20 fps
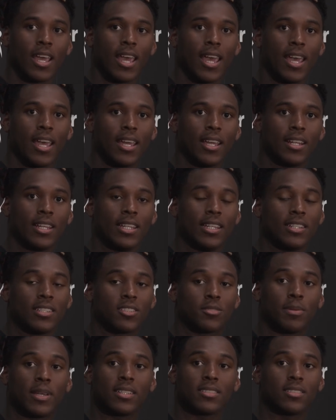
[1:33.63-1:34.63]
and he
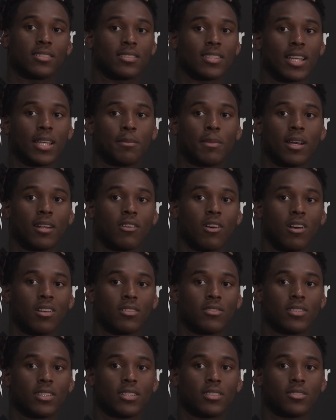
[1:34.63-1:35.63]
expects the same out of
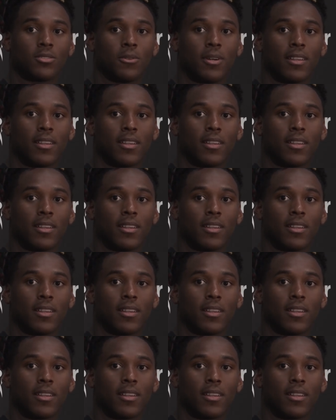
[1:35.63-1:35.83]
all of us.